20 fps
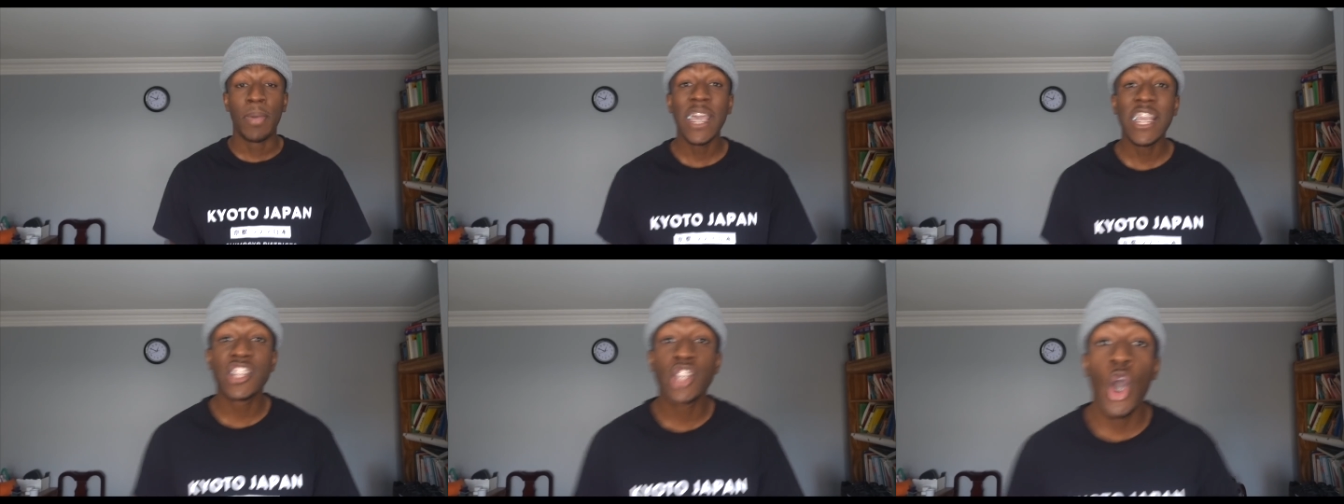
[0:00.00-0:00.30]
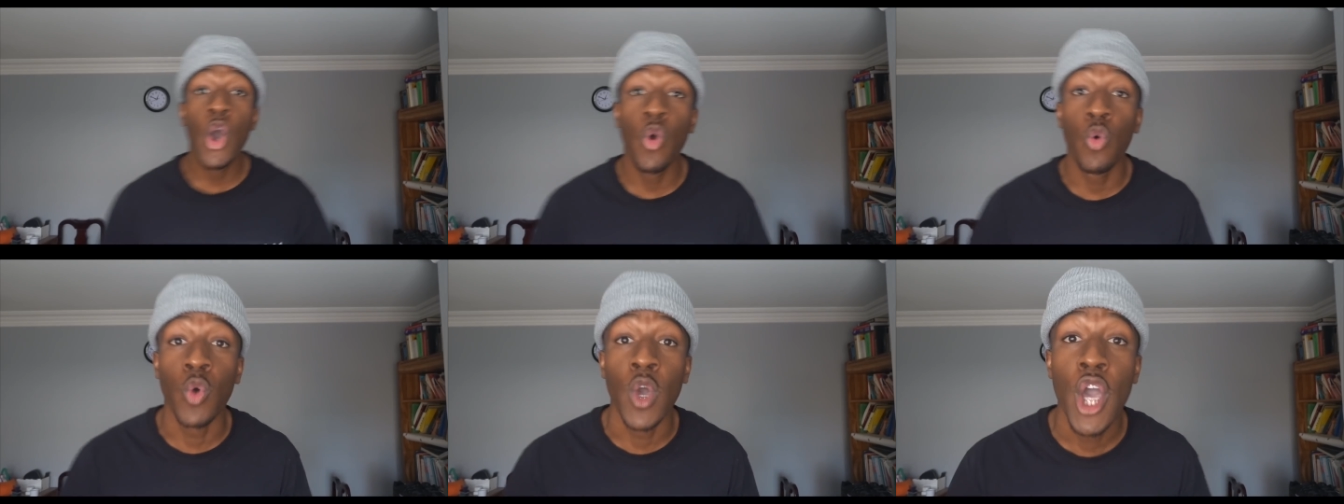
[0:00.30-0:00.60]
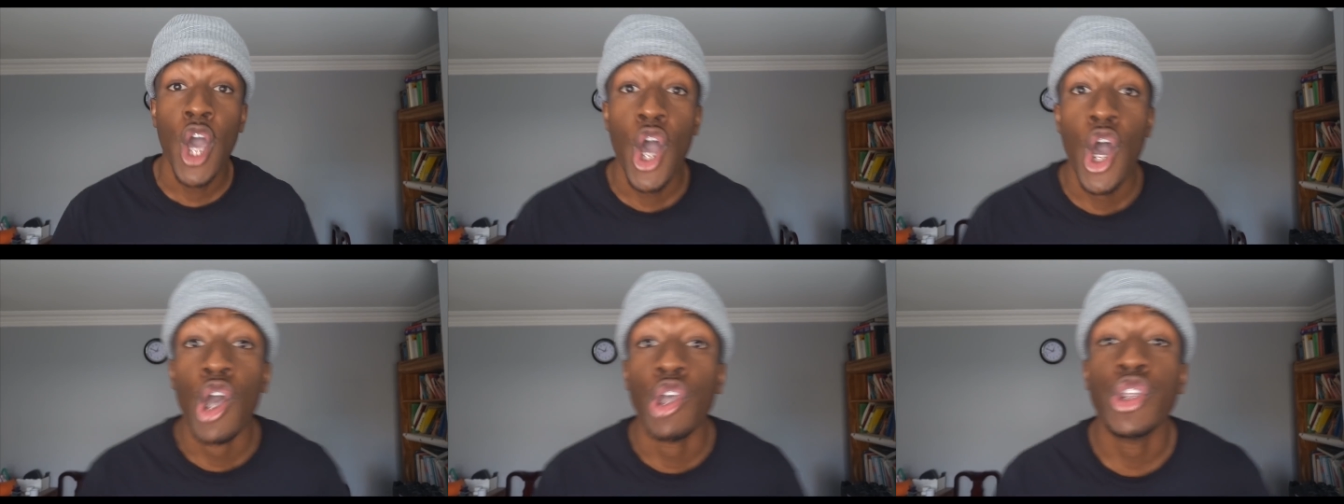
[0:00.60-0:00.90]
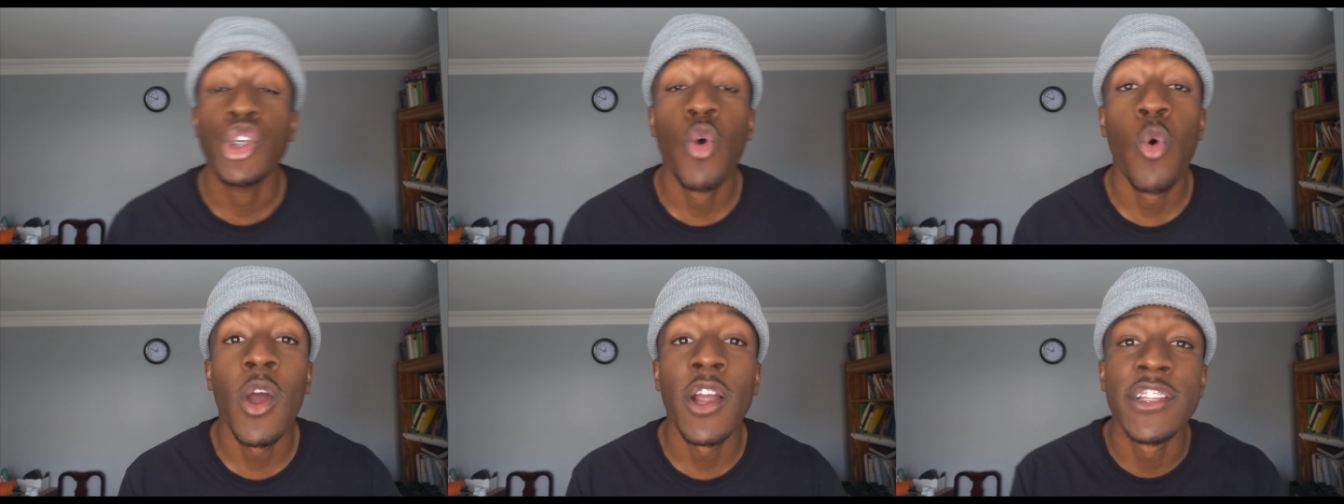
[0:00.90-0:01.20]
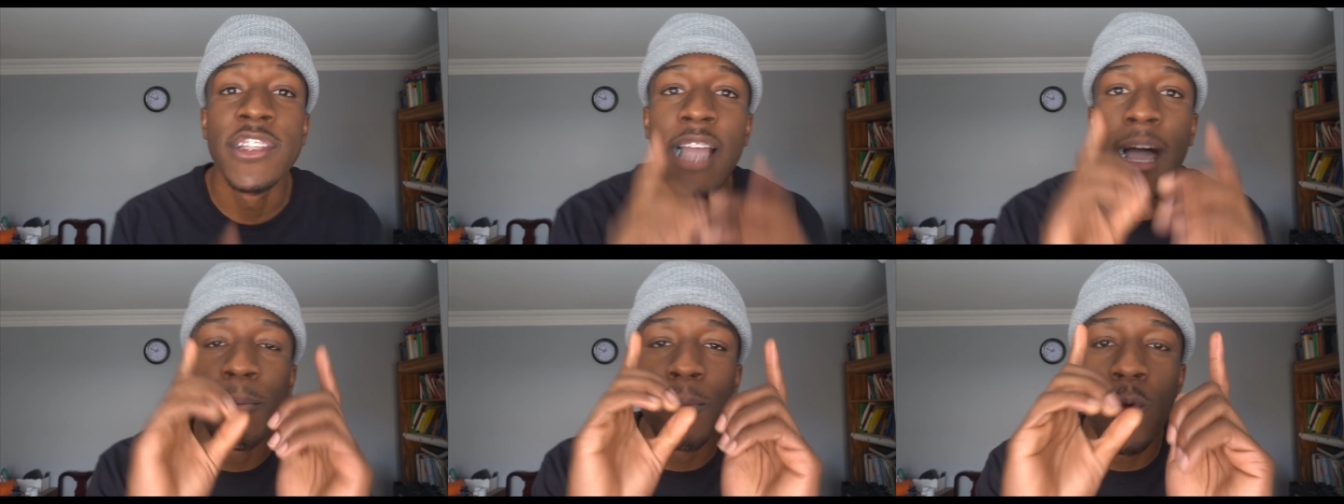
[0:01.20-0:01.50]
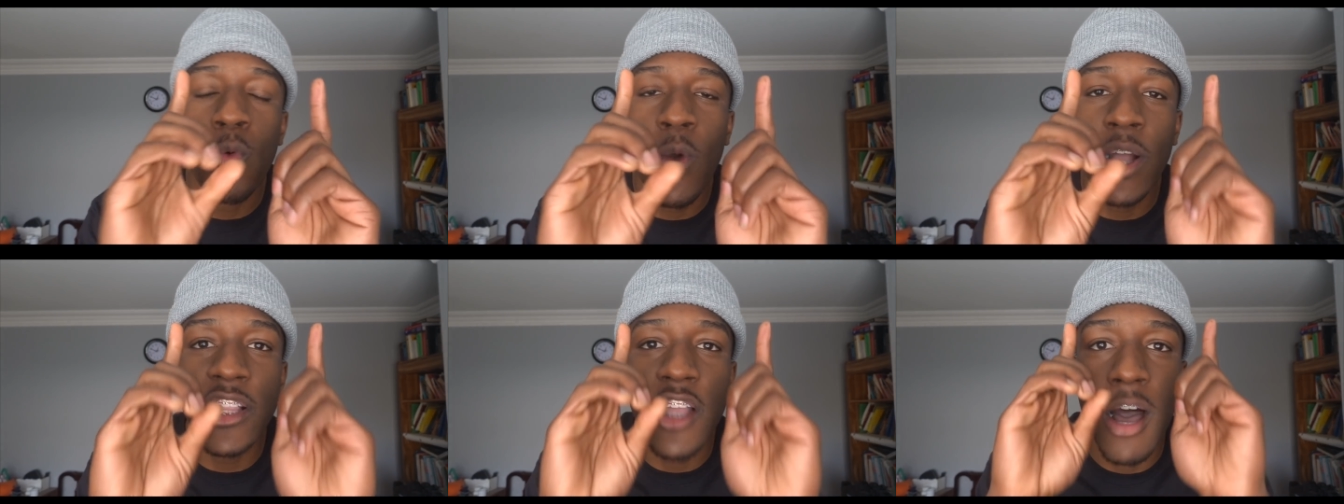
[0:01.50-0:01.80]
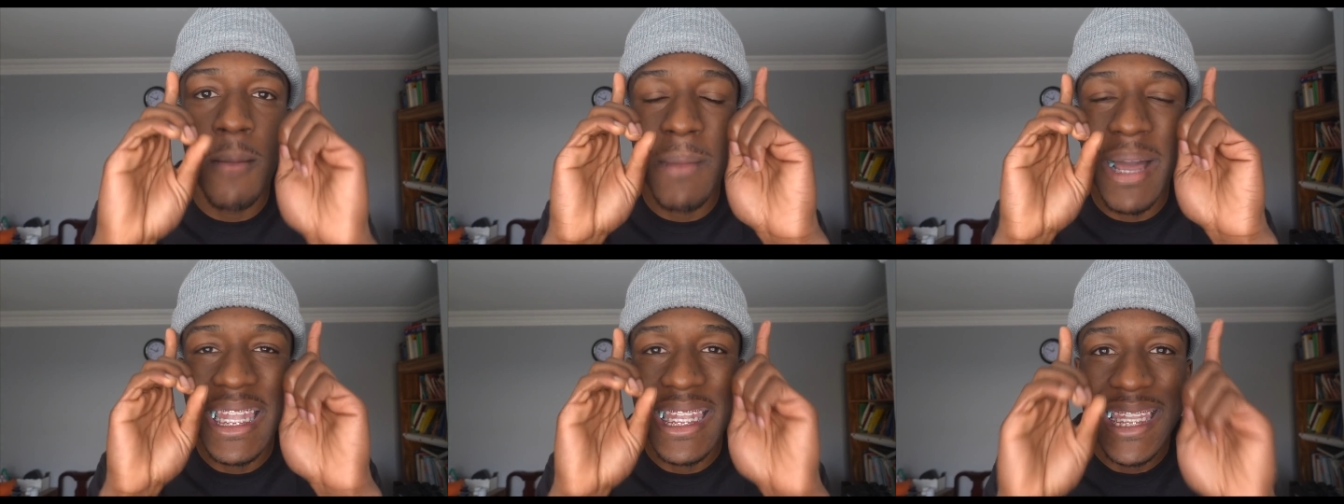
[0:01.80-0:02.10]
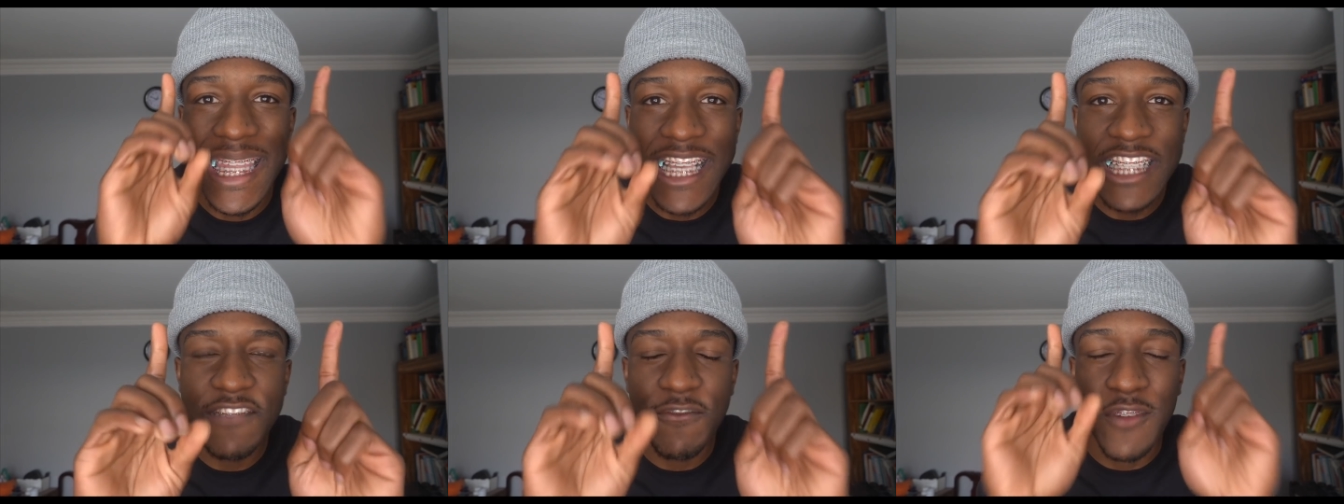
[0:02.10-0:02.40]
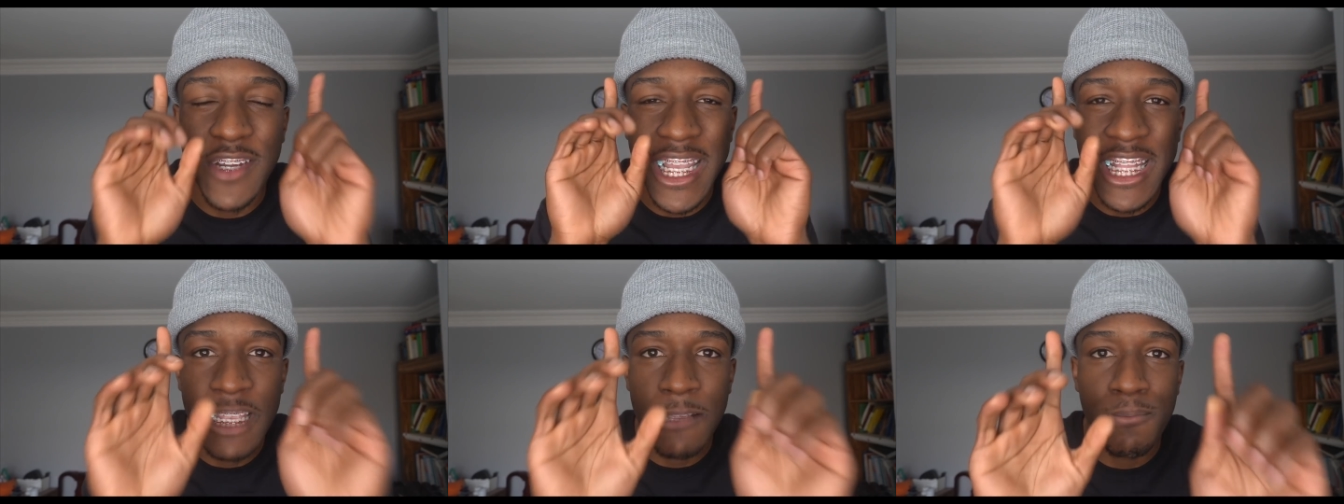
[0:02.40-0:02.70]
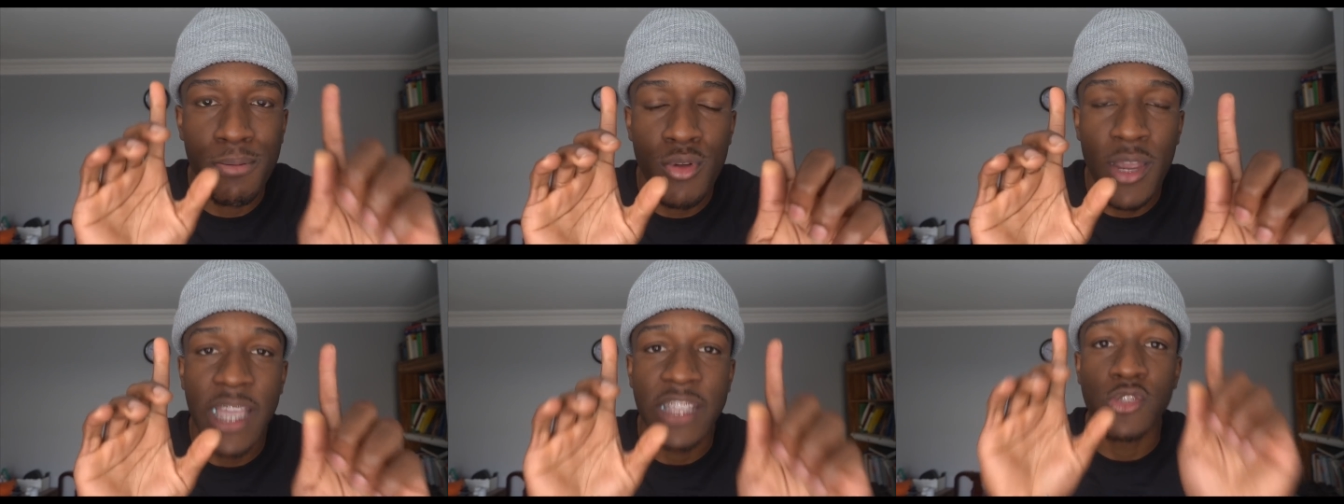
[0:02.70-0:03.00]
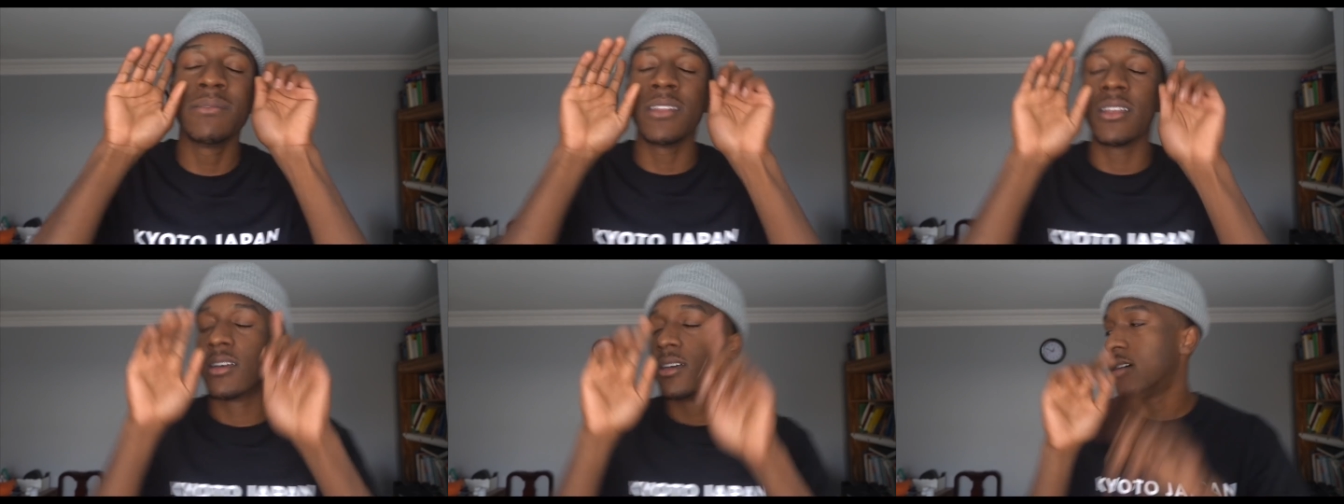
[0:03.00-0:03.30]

P2, you are number one on my list for getting pranked.